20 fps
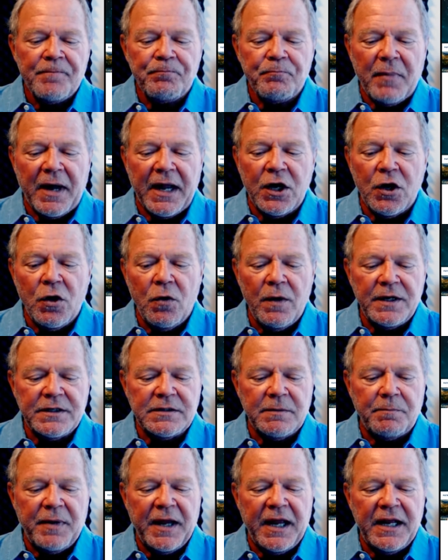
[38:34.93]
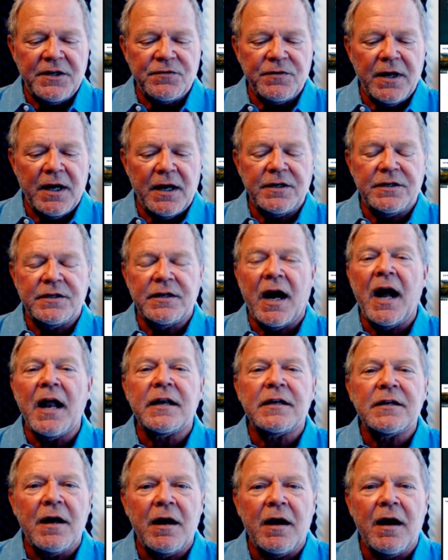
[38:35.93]
by going to
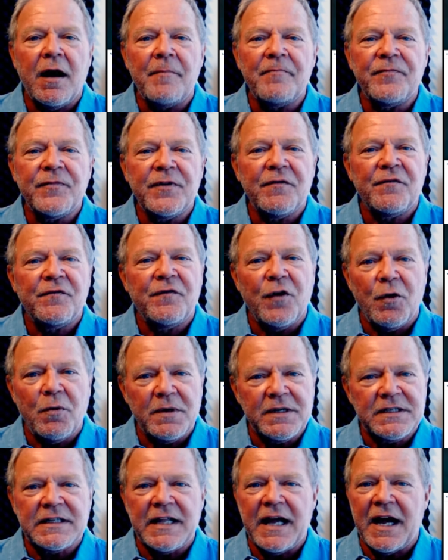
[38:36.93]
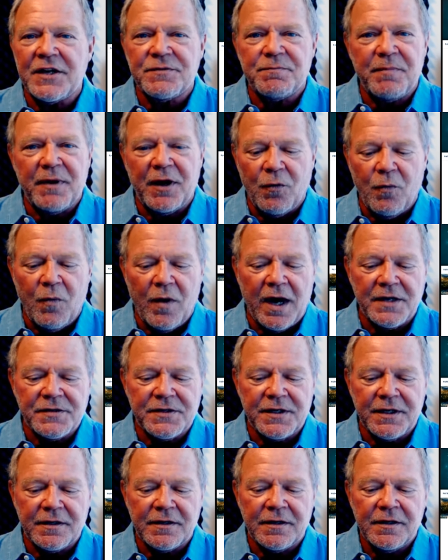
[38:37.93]
patreon.com forward slash Bear
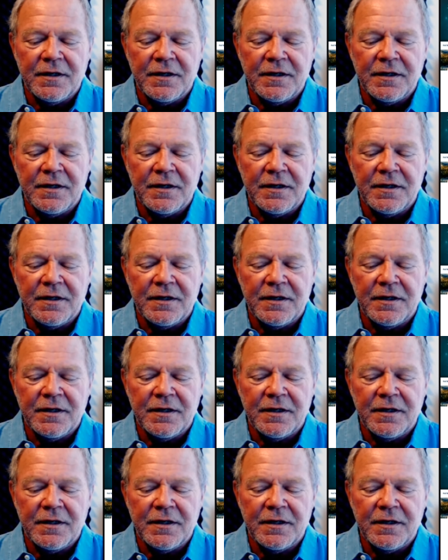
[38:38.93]
Woznick,